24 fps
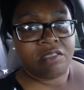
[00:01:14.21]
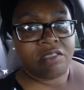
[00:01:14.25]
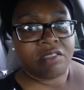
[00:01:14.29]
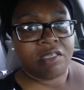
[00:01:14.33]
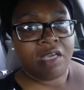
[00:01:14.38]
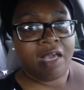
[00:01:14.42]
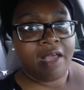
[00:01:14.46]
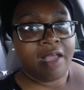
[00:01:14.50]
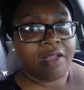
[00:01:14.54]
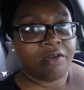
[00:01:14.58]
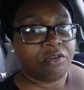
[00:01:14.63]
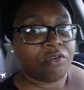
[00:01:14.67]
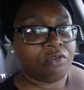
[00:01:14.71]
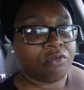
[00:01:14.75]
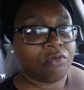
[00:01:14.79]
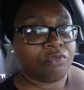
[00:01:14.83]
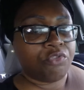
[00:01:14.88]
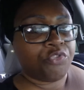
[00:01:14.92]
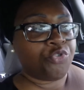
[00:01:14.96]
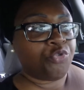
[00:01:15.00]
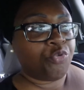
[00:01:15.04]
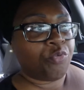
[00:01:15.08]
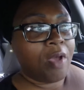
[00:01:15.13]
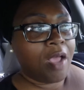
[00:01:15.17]
has gotten
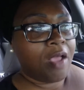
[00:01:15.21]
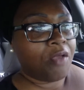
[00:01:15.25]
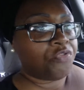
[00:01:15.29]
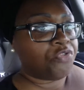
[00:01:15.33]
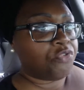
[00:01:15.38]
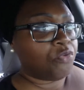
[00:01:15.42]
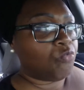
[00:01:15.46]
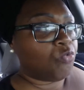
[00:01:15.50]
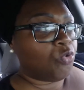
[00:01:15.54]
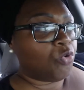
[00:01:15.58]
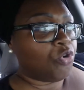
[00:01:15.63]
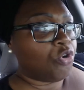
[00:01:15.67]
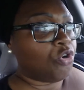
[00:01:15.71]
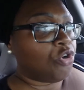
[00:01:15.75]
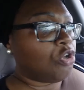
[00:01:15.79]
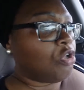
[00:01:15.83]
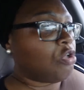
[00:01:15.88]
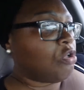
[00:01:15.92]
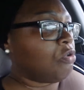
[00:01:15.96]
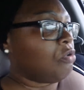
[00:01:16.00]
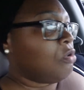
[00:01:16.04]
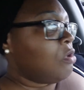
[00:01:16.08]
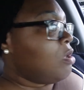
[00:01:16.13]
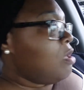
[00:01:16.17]
throughout the
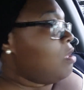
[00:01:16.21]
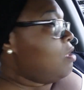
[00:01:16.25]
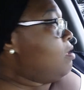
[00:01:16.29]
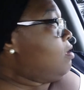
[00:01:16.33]
world.